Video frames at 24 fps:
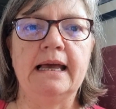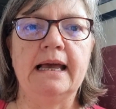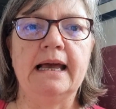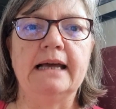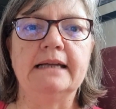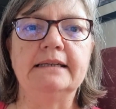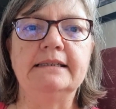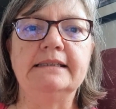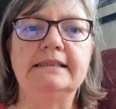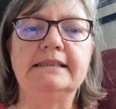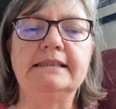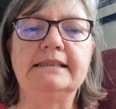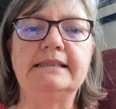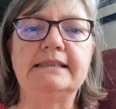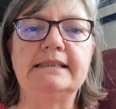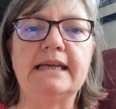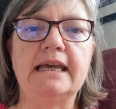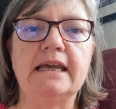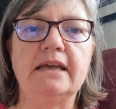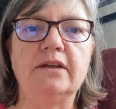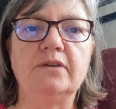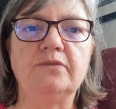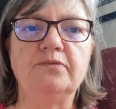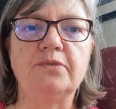and it is
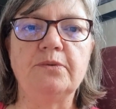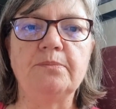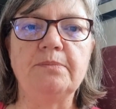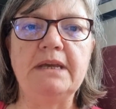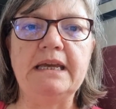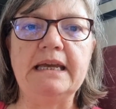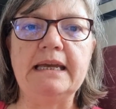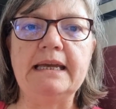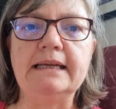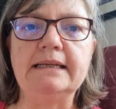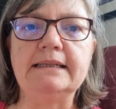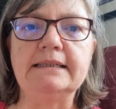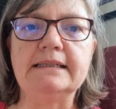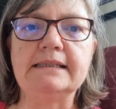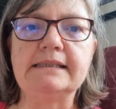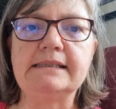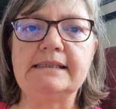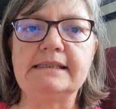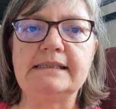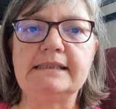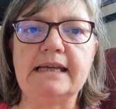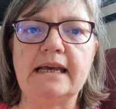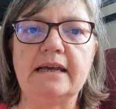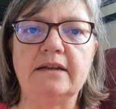taken from the English
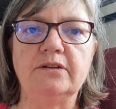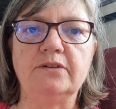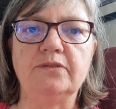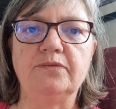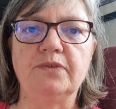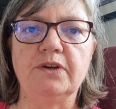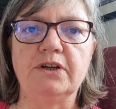Standard